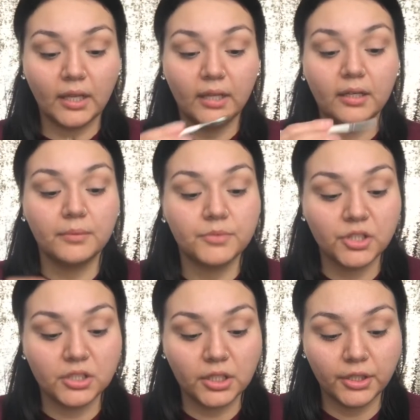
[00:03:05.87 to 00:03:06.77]
and I'm
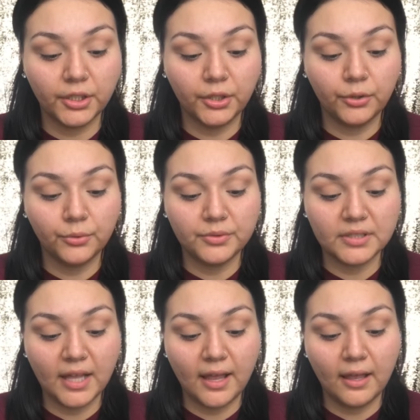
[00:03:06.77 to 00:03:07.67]
just gonna
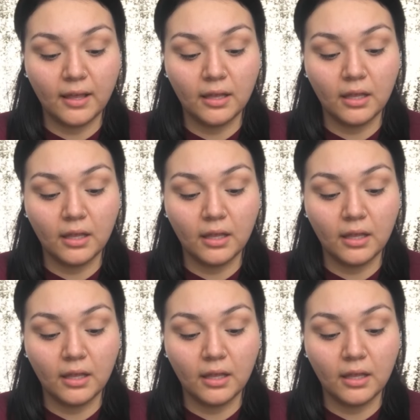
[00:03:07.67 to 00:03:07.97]
use that